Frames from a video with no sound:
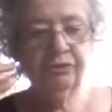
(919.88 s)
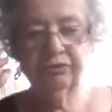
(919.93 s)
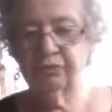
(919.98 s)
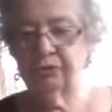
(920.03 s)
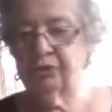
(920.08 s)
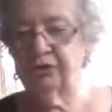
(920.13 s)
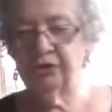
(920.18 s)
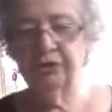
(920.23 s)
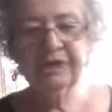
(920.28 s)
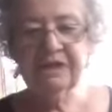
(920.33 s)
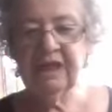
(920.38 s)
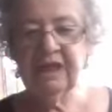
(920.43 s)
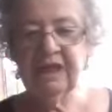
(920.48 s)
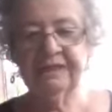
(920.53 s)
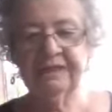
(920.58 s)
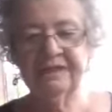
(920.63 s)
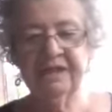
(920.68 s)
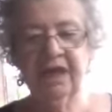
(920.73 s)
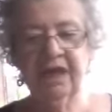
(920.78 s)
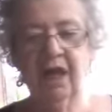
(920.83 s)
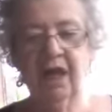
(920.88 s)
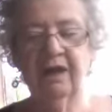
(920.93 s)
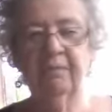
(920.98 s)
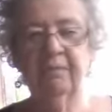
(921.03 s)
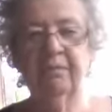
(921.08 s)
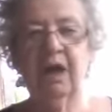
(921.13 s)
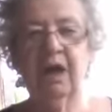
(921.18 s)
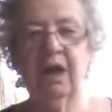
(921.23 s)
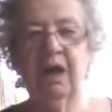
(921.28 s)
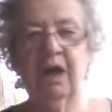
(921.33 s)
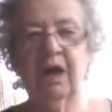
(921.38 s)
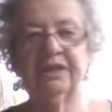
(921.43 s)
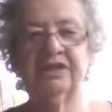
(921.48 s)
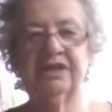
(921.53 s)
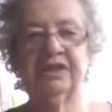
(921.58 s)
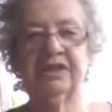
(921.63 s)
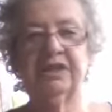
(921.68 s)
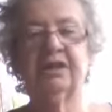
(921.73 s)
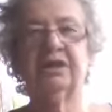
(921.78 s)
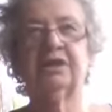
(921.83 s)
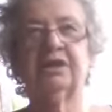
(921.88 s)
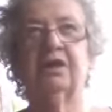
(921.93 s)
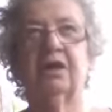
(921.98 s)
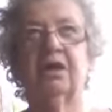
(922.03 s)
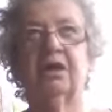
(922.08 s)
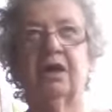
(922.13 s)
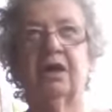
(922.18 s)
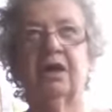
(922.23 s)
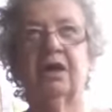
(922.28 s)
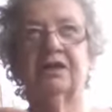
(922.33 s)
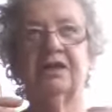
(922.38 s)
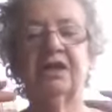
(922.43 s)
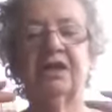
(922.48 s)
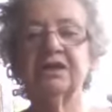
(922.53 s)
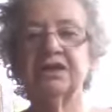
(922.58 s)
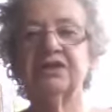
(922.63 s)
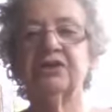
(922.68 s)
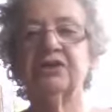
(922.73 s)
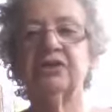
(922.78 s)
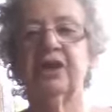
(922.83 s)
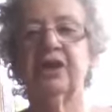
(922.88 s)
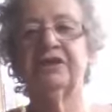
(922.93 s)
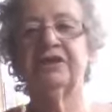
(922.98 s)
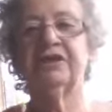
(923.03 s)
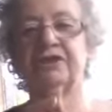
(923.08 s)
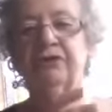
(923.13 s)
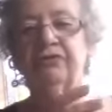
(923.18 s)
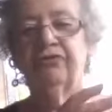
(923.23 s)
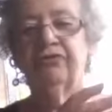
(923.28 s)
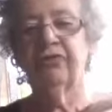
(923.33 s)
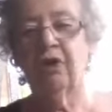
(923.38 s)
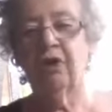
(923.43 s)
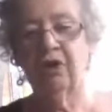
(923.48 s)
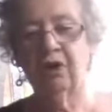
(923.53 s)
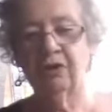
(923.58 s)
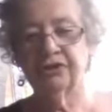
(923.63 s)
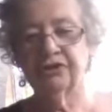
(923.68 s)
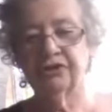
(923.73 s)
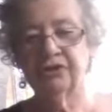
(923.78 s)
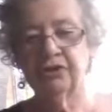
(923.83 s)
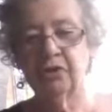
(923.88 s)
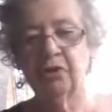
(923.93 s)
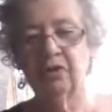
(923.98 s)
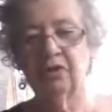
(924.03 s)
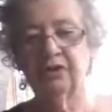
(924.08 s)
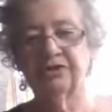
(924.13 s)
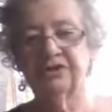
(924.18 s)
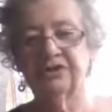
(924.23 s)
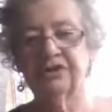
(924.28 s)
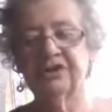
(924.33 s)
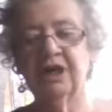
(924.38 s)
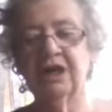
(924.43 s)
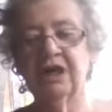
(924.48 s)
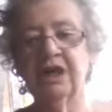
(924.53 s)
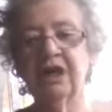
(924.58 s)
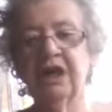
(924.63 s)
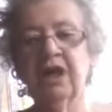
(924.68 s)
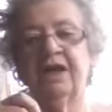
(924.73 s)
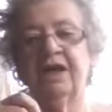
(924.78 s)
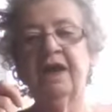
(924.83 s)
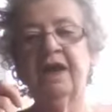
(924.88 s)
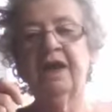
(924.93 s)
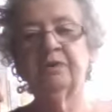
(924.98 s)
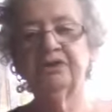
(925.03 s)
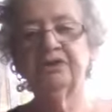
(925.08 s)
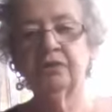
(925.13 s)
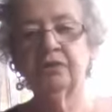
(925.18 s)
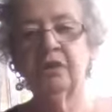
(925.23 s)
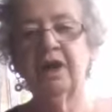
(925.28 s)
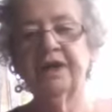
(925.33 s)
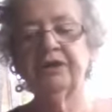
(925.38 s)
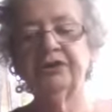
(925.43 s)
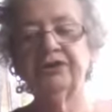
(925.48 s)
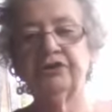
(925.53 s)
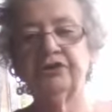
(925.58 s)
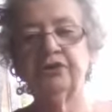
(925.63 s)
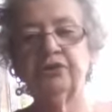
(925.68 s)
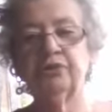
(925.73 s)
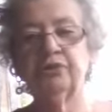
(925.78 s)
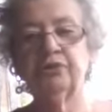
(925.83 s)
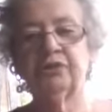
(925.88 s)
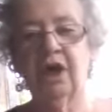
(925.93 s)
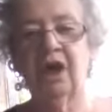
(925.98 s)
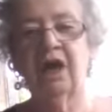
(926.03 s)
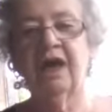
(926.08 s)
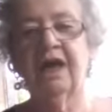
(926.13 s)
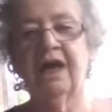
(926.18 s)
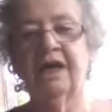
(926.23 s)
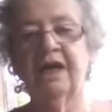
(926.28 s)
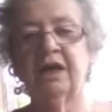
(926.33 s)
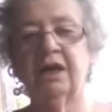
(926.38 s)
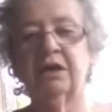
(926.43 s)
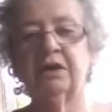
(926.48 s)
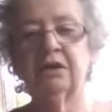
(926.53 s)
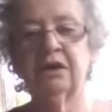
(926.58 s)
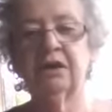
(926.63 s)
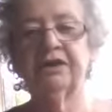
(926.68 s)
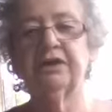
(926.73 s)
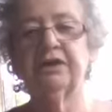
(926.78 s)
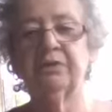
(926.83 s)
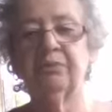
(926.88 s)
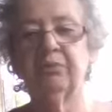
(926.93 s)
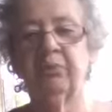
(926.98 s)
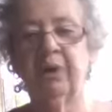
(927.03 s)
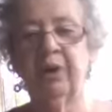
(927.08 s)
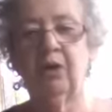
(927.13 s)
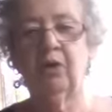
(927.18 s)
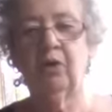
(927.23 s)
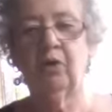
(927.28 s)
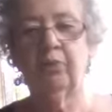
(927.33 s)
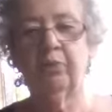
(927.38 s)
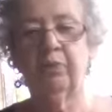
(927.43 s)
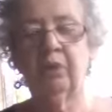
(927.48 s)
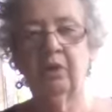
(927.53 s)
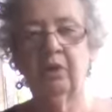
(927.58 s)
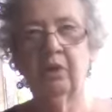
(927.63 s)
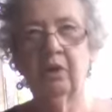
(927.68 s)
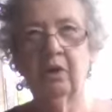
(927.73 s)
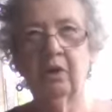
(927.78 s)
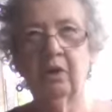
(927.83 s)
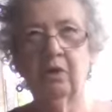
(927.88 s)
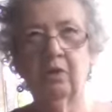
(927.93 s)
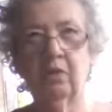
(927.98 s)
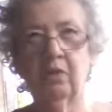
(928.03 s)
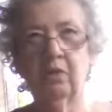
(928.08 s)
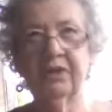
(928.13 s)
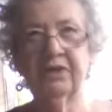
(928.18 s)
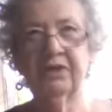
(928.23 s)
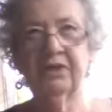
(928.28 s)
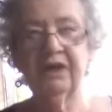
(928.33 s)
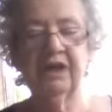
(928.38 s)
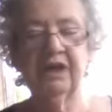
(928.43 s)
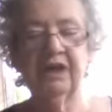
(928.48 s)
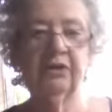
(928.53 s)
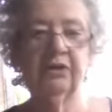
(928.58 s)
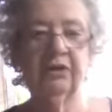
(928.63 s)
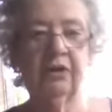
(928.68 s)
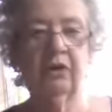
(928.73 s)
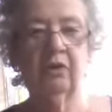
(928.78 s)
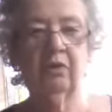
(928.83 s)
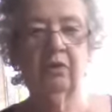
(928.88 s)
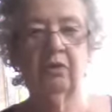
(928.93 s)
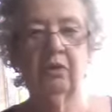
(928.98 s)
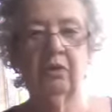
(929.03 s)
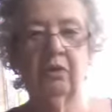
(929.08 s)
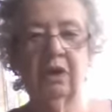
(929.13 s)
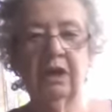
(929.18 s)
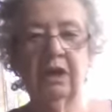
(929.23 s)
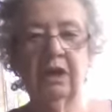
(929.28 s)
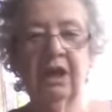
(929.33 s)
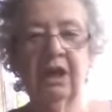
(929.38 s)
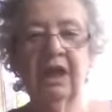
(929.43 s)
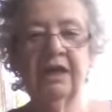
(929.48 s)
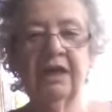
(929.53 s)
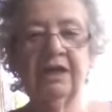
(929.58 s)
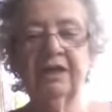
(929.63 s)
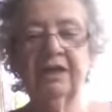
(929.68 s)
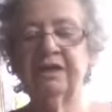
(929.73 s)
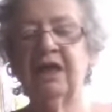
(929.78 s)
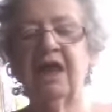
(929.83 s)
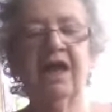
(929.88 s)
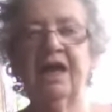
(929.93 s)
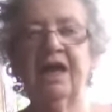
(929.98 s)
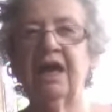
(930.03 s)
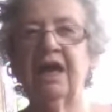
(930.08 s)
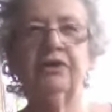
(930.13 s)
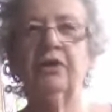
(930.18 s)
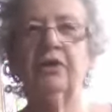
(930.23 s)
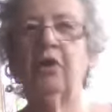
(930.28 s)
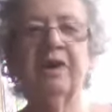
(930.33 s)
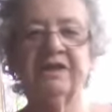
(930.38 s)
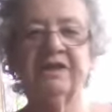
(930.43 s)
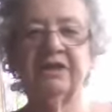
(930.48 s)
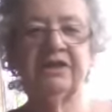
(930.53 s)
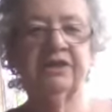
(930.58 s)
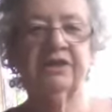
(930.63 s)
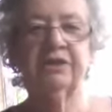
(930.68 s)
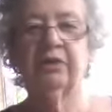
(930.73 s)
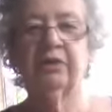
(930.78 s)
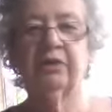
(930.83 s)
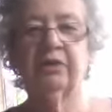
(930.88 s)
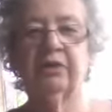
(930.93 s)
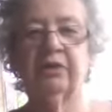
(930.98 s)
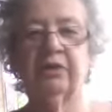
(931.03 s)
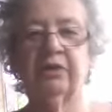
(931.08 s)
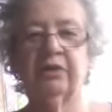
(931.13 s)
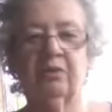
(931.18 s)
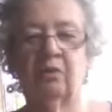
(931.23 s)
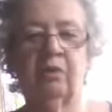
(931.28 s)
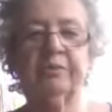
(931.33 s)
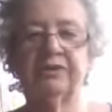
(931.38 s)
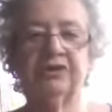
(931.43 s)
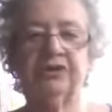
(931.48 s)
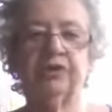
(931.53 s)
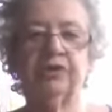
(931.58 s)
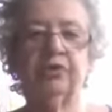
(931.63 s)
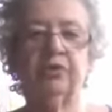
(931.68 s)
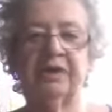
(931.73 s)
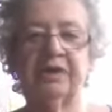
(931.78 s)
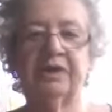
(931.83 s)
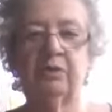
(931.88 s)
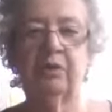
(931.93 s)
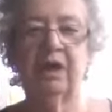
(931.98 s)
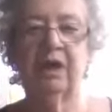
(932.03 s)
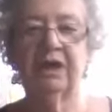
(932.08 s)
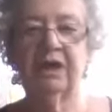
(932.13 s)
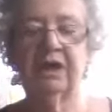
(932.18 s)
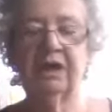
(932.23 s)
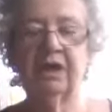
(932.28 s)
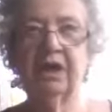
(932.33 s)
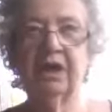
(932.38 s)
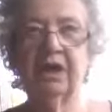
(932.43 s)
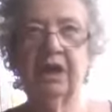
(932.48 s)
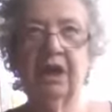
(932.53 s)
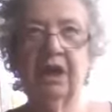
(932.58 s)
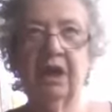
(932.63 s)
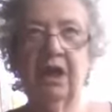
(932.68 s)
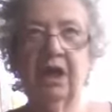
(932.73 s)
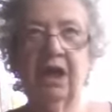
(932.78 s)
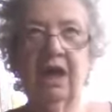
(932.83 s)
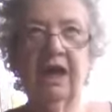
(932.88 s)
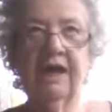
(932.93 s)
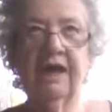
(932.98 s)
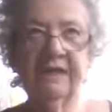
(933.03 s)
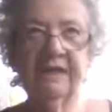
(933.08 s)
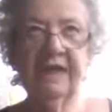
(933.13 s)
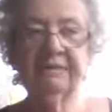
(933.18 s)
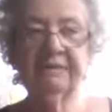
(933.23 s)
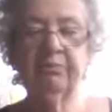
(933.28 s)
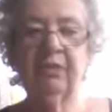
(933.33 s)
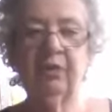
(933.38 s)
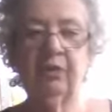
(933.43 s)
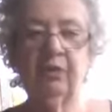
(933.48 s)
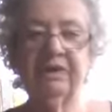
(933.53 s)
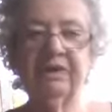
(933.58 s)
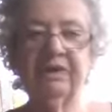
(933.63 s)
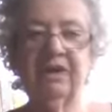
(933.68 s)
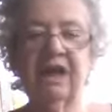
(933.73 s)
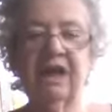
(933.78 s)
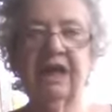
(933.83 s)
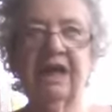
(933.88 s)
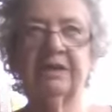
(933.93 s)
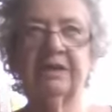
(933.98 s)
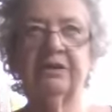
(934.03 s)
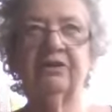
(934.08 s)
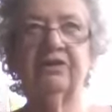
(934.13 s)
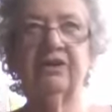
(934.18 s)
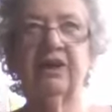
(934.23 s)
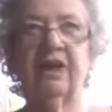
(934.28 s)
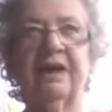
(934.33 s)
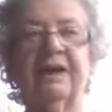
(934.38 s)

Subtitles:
during that time, I did an installation for All Souls, and I was trying to dye linen pulp with indigo. And I had no idea what I was doing, right, at that moment. And